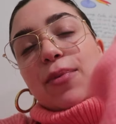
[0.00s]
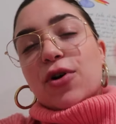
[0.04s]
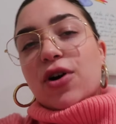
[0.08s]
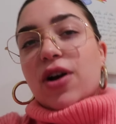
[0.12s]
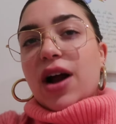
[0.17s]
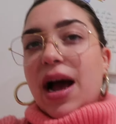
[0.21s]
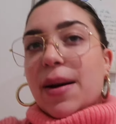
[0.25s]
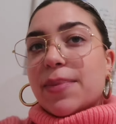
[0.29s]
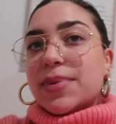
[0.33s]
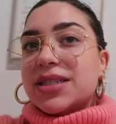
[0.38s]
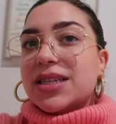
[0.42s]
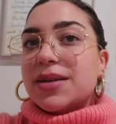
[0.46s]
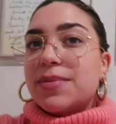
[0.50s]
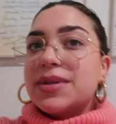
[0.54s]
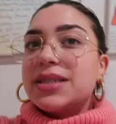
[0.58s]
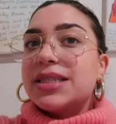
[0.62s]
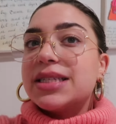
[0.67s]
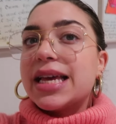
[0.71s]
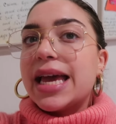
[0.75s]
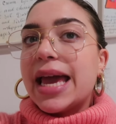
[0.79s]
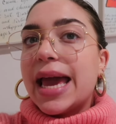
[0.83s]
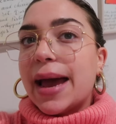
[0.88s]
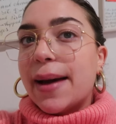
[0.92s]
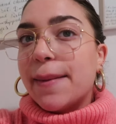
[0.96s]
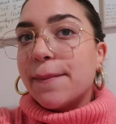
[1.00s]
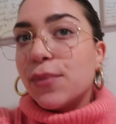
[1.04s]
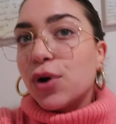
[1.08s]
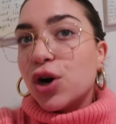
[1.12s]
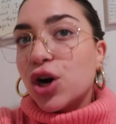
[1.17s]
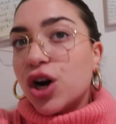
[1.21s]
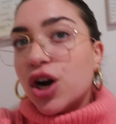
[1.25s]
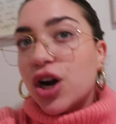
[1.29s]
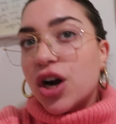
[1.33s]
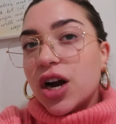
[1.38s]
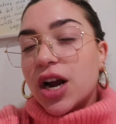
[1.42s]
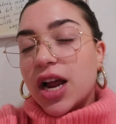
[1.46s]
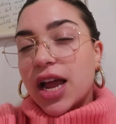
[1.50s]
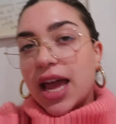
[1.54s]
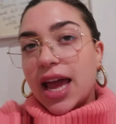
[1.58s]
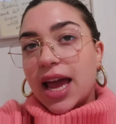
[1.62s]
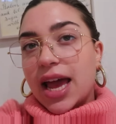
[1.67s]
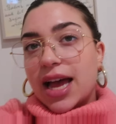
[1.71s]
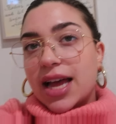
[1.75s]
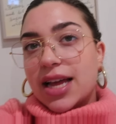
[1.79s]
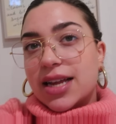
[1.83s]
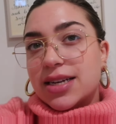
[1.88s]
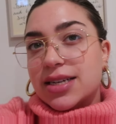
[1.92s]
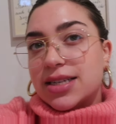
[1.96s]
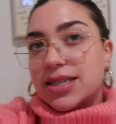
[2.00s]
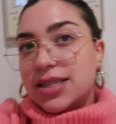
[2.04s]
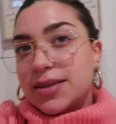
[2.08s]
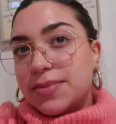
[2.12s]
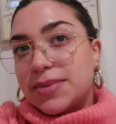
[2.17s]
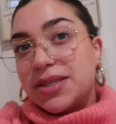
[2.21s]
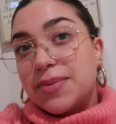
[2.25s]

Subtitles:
Her app's name is Camber and